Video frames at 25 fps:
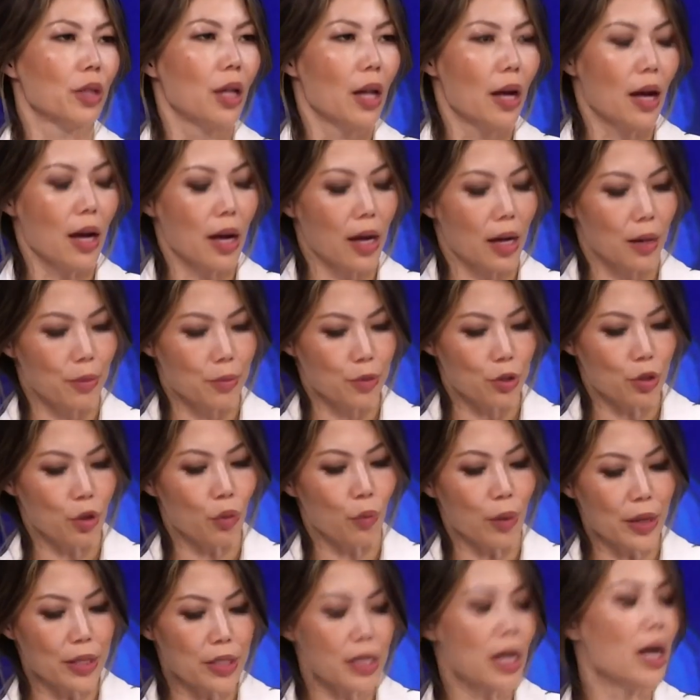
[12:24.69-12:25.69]
Um, so
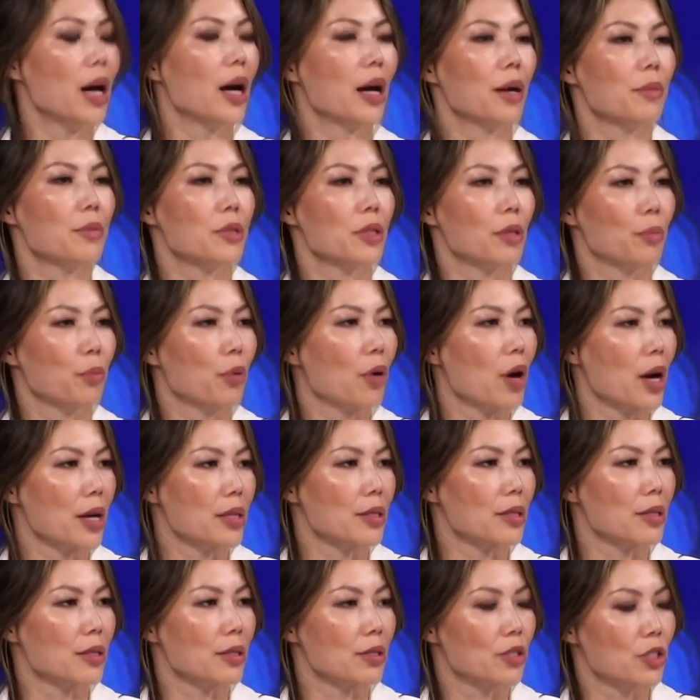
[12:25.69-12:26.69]
when times the
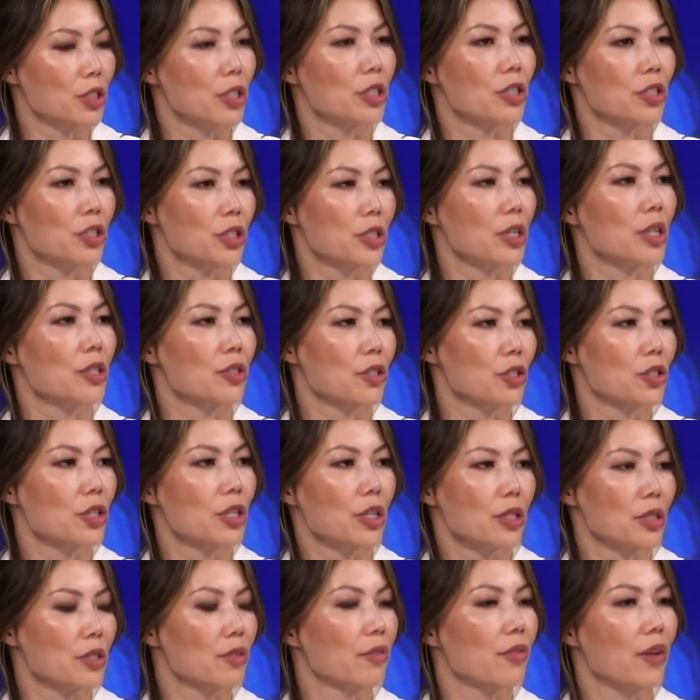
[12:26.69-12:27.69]
prices just doesn't
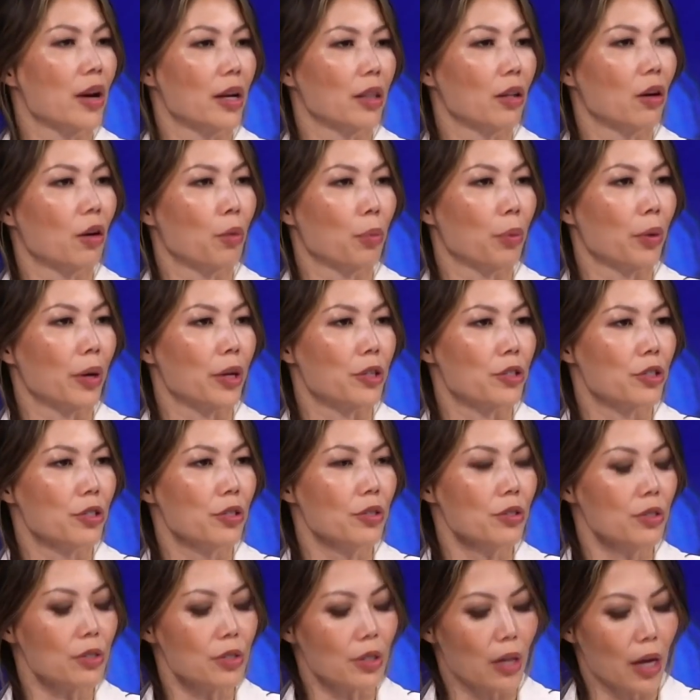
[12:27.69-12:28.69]
justify the
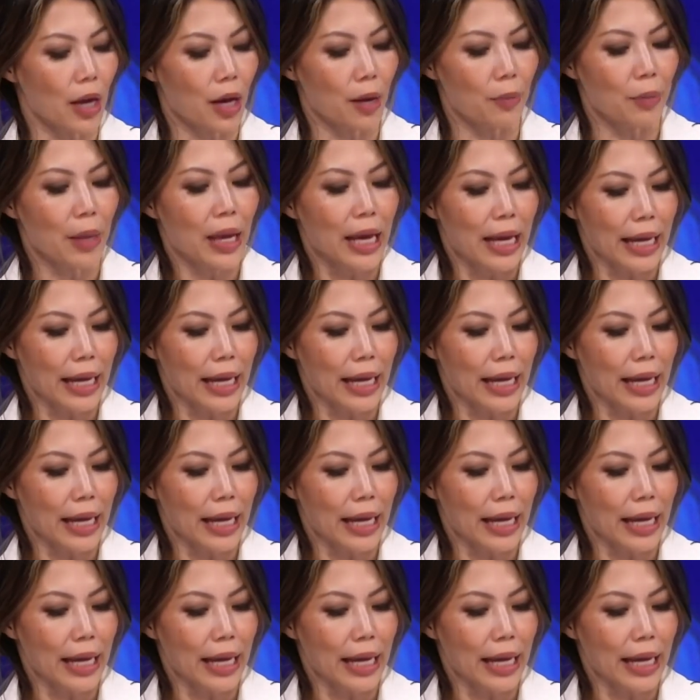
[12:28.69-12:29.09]
operations, um,